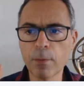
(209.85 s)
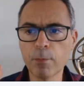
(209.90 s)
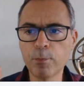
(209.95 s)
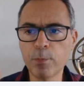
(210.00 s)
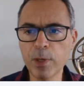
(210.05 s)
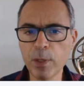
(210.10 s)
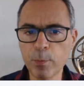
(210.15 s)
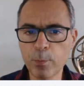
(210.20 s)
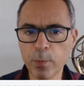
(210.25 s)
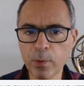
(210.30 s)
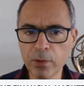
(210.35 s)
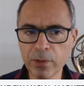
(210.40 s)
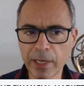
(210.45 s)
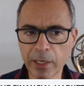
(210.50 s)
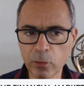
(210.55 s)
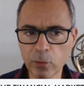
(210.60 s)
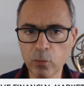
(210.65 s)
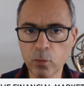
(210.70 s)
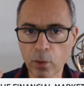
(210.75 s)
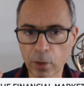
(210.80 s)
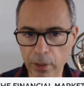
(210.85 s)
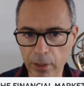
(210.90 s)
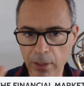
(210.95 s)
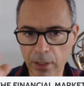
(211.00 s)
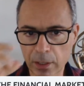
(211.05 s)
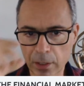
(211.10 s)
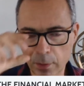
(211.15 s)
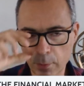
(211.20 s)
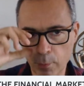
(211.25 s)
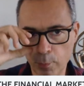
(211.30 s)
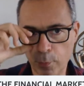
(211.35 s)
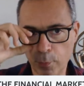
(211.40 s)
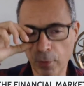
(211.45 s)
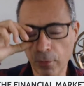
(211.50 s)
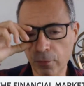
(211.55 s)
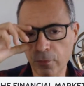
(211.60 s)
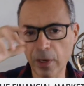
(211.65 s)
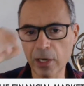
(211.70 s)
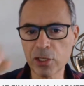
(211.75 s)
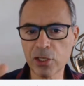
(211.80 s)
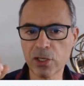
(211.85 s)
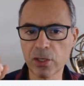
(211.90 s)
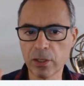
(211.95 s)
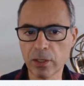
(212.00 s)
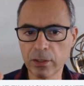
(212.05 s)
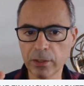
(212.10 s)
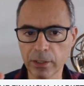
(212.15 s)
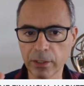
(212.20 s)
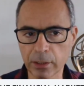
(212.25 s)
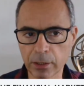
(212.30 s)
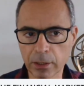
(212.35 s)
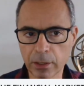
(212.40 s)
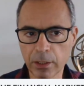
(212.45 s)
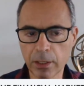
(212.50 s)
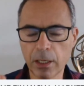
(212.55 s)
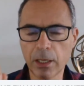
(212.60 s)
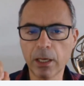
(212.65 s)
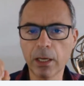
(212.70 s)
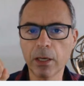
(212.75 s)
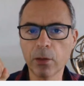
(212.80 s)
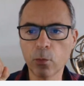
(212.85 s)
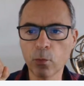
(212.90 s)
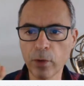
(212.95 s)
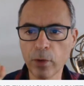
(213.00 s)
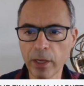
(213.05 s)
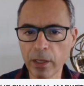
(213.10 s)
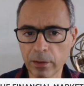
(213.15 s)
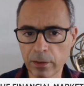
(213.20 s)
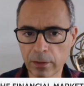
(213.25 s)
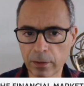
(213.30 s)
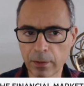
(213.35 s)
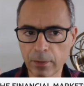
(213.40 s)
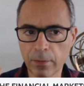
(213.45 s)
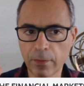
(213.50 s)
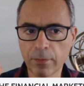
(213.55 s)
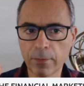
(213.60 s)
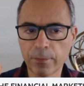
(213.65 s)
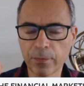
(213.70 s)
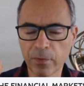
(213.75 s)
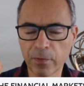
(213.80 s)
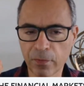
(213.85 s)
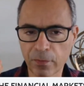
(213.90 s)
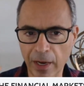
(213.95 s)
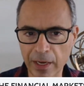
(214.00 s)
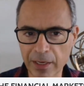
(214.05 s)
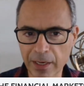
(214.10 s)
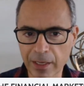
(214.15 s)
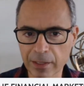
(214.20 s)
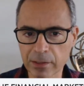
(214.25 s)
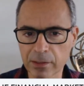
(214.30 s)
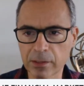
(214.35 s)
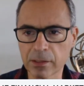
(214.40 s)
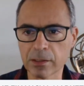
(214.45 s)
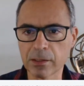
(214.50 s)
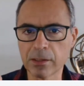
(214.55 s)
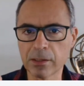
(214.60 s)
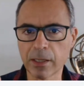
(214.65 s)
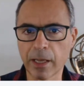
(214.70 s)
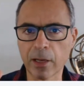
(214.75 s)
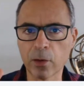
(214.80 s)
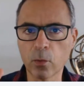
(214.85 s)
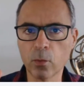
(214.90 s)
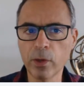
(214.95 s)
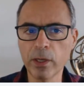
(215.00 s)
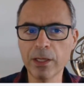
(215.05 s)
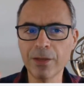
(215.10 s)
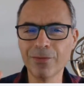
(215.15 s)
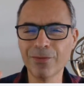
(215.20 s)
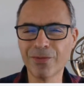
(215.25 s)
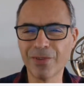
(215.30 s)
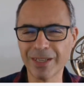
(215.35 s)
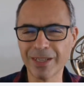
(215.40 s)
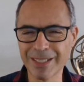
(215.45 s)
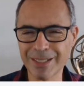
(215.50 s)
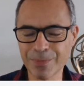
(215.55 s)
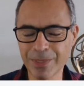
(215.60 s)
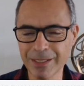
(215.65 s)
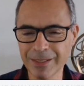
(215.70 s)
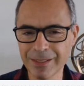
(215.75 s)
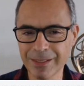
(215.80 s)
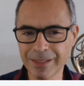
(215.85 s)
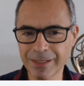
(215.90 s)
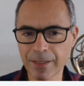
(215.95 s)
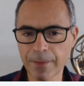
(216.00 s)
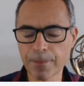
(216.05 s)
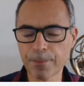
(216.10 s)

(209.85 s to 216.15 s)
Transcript: people that work professionally with finances and with investments.